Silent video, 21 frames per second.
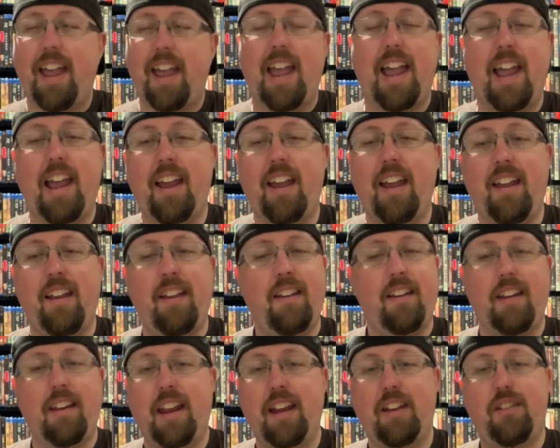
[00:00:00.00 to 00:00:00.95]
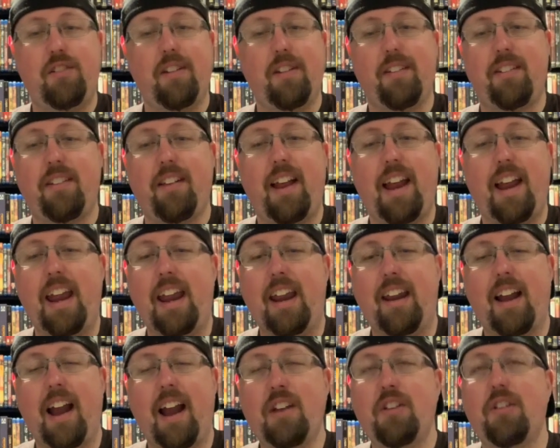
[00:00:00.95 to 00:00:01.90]
and it just
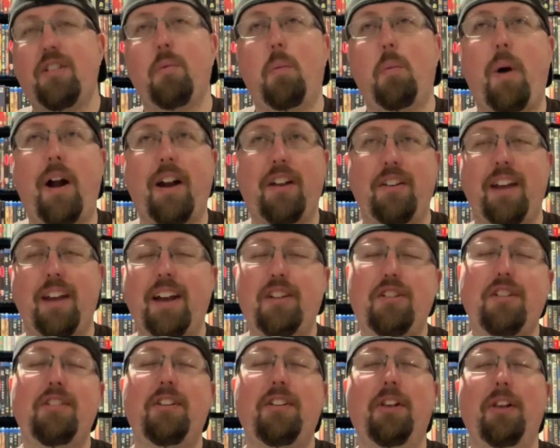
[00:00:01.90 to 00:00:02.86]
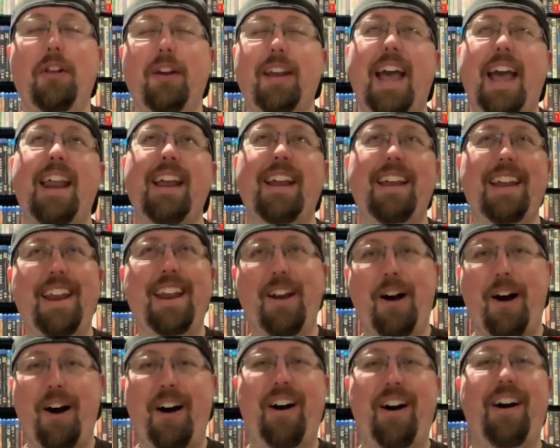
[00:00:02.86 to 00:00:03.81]
like I just look at it in
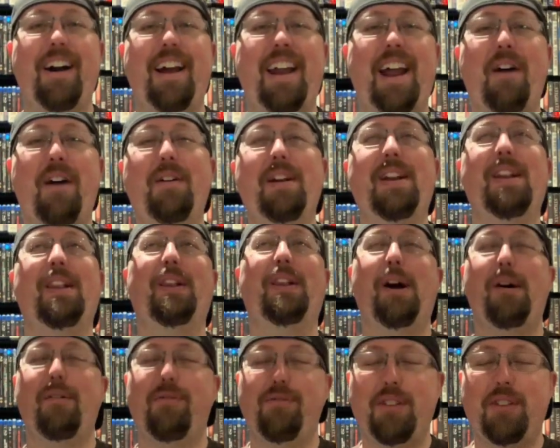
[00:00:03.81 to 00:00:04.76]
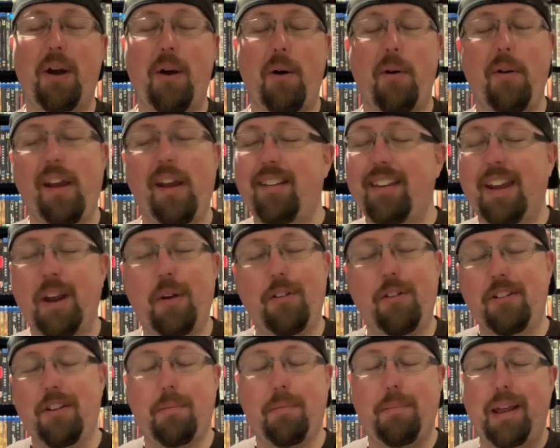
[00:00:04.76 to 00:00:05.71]
awe, and I would love to own it. It would
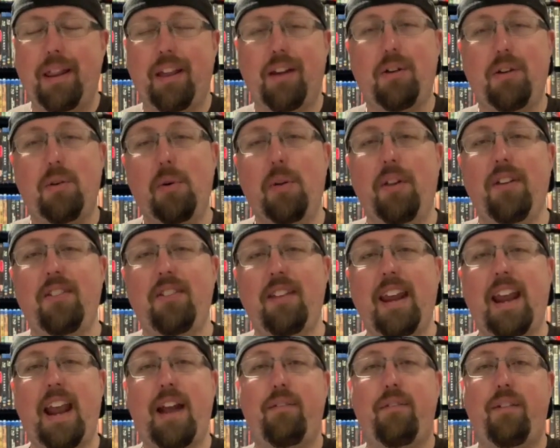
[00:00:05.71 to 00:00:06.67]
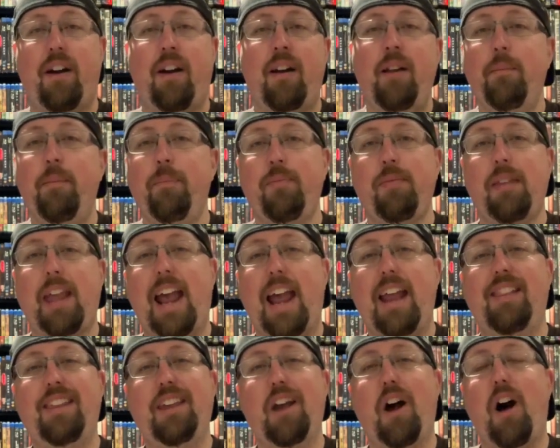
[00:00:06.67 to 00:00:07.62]
just be the coolest thing ever,
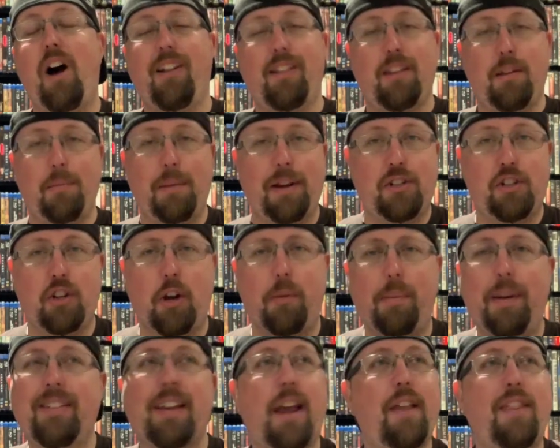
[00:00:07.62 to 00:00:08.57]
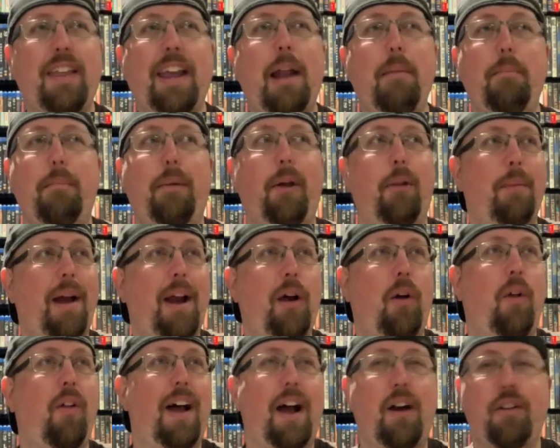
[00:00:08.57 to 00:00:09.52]
and the ultimate showpiece. I think I'd build my
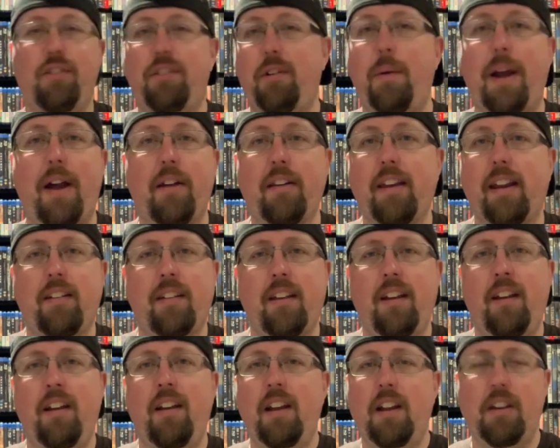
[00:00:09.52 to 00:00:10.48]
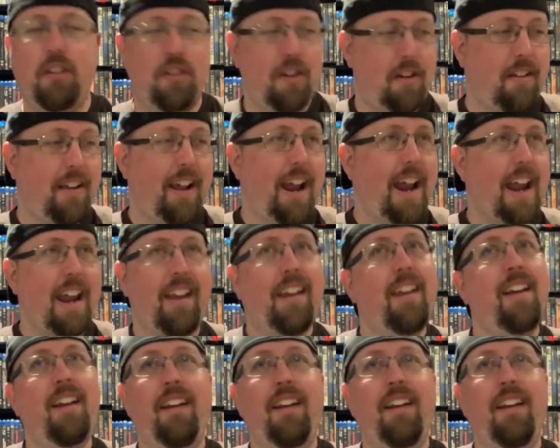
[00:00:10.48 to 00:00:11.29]
whole house around it. Just like